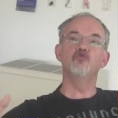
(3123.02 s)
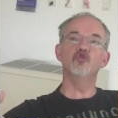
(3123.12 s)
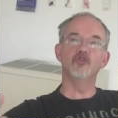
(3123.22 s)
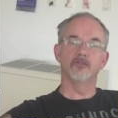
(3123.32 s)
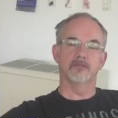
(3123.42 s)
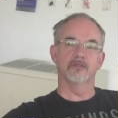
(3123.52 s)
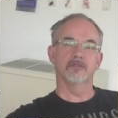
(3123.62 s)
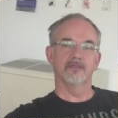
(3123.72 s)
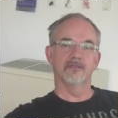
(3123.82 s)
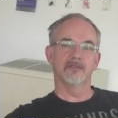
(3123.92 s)
wood,
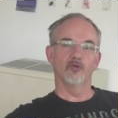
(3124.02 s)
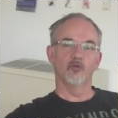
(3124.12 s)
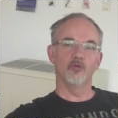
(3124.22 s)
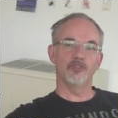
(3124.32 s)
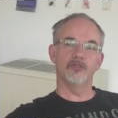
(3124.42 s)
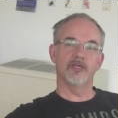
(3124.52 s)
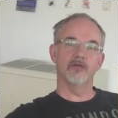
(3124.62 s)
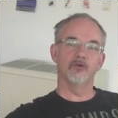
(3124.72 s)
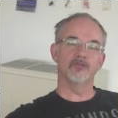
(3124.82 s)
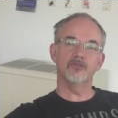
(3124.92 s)
which you can
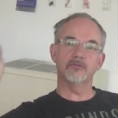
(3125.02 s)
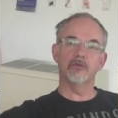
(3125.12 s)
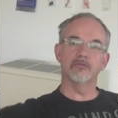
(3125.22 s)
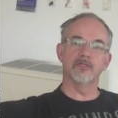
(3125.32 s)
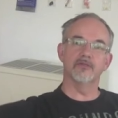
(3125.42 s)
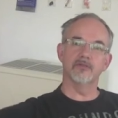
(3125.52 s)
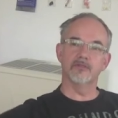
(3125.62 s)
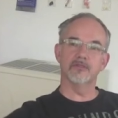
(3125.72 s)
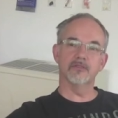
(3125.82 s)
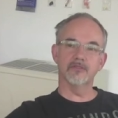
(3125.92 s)
also throw on,
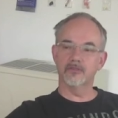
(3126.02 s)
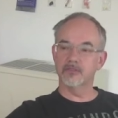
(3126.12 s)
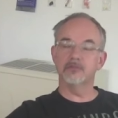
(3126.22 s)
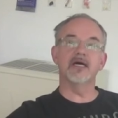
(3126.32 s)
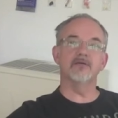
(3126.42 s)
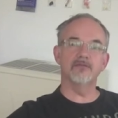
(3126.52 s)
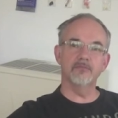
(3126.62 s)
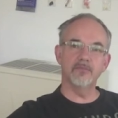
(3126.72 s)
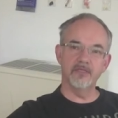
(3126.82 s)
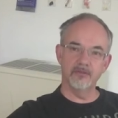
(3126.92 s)
on, on the ground and
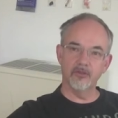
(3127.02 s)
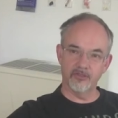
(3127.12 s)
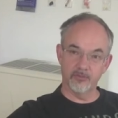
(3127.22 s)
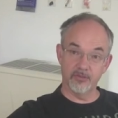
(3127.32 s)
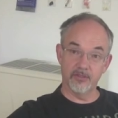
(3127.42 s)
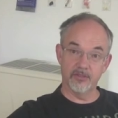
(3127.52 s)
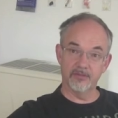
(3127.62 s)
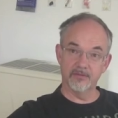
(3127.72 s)
make noise with it.